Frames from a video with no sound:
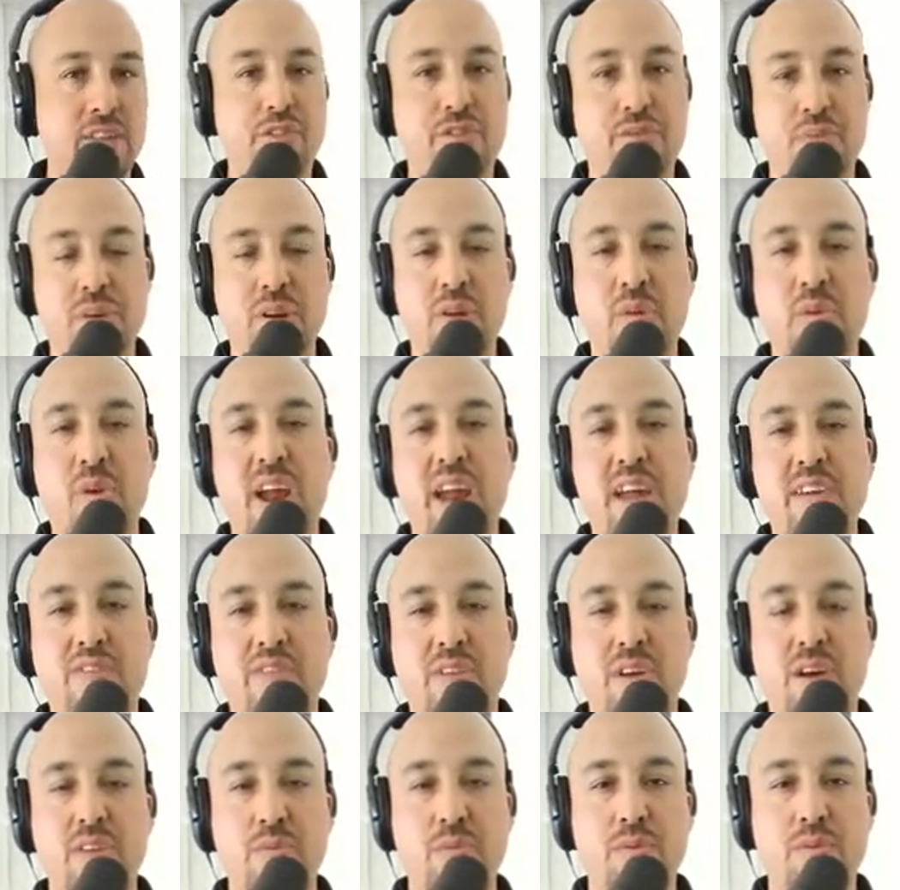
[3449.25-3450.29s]
This is Rudy
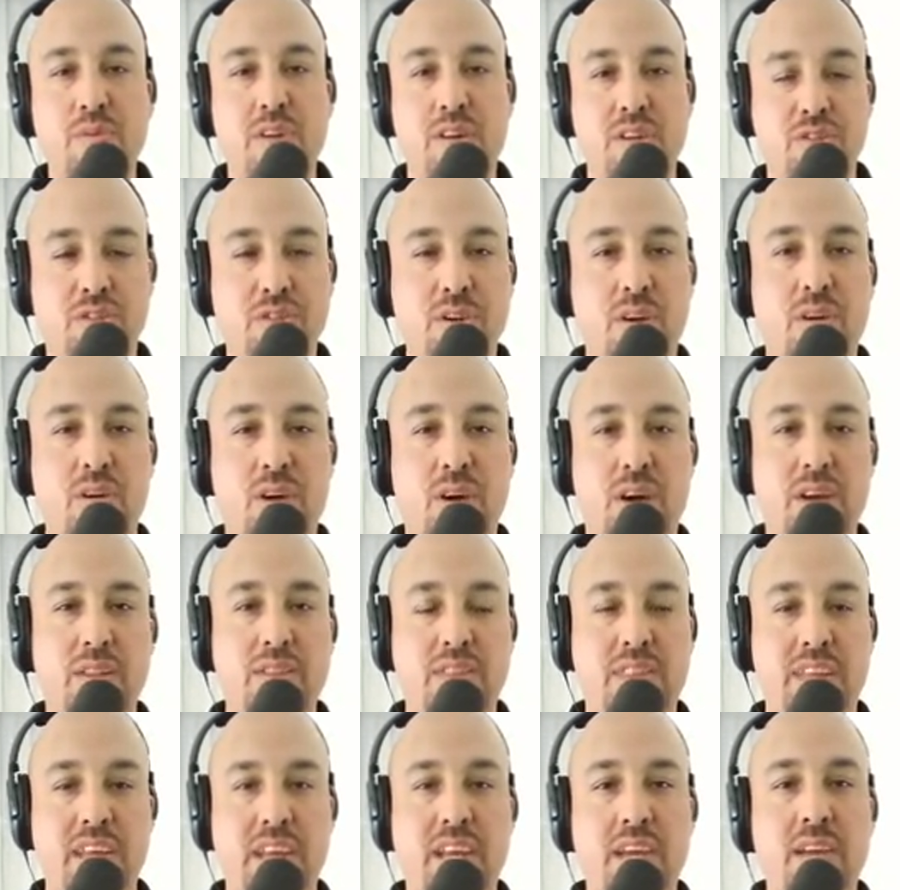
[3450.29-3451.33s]
Reyes on the Rude Dog Show
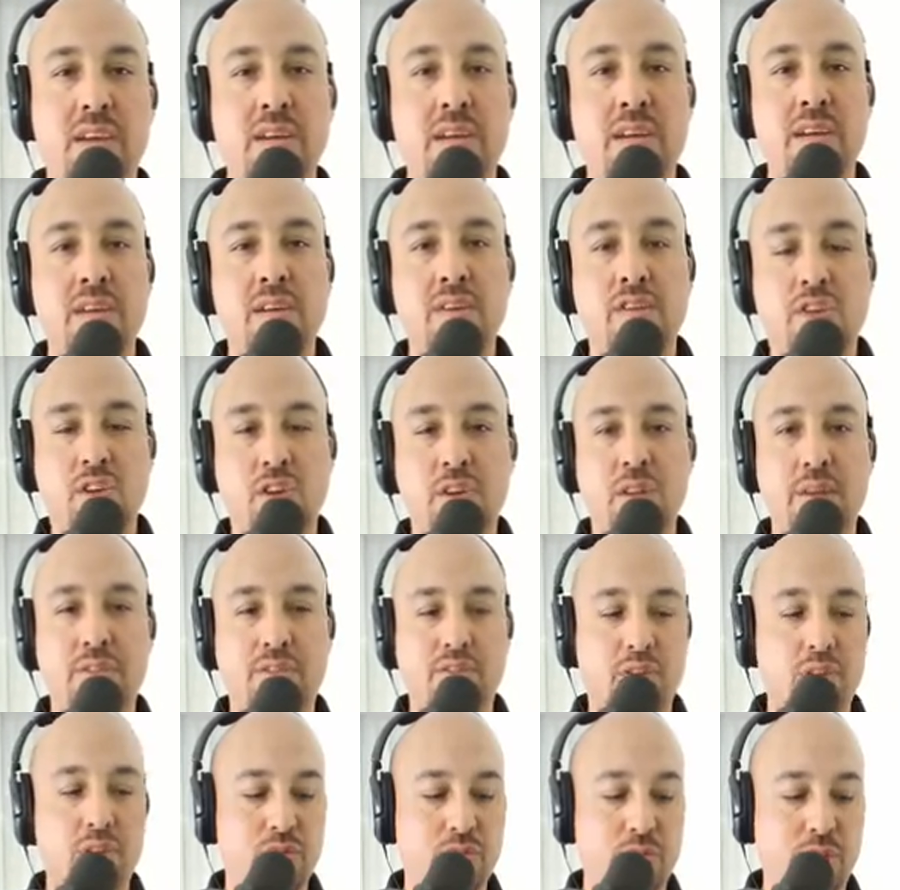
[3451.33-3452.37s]
on the Two
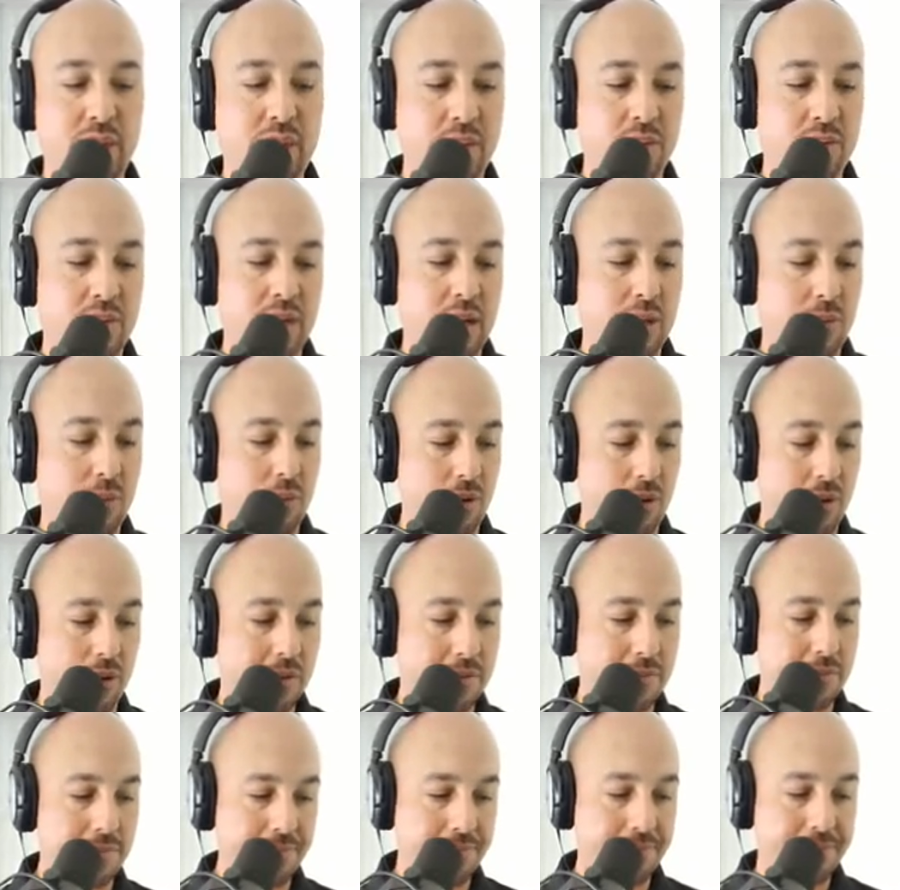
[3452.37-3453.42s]
Lights Deuce Radio
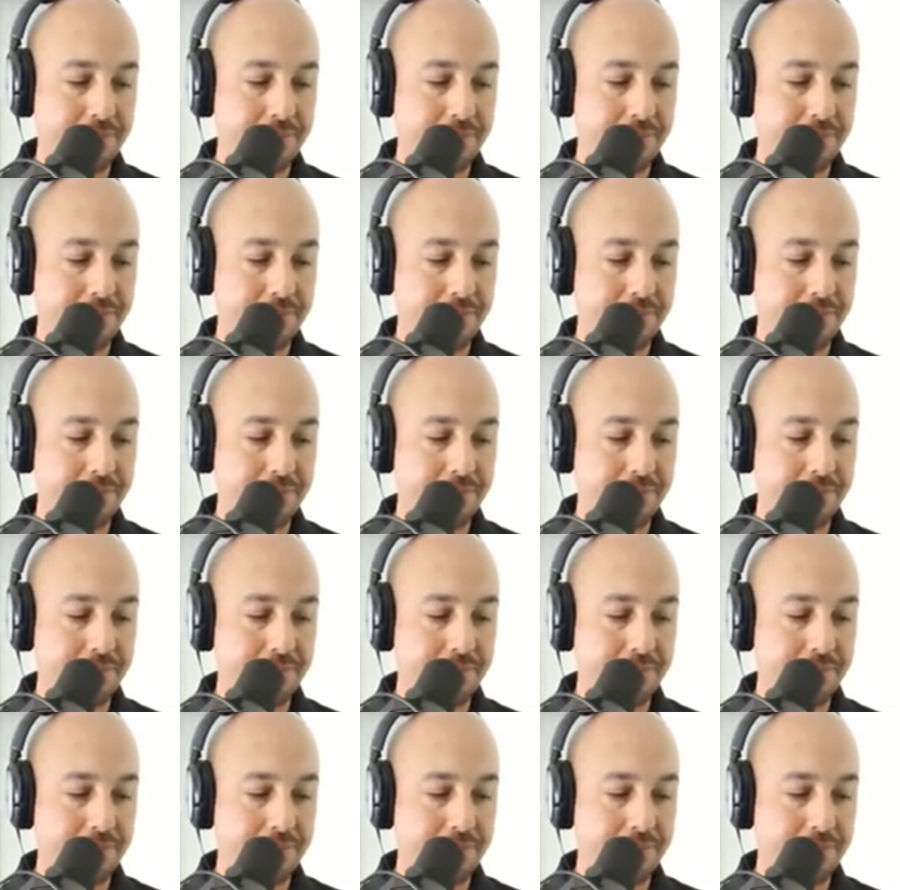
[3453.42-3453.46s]
Network.